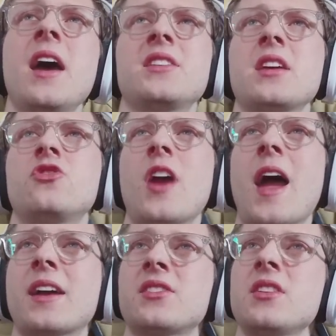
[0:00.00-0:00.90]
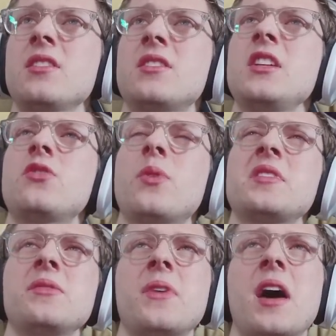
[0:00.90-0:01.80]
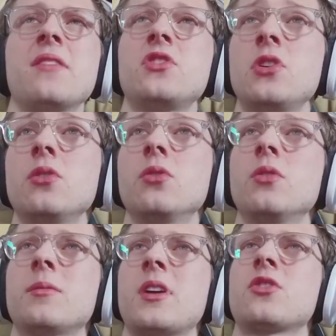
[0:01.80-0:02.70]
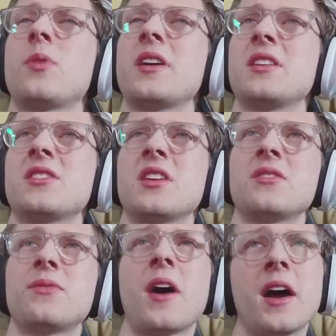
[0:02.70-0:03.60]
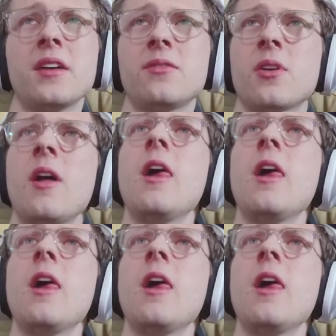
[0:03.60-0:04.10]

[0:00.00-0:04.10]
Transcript: Has a Jackson T25-2. Not sure why that says 5.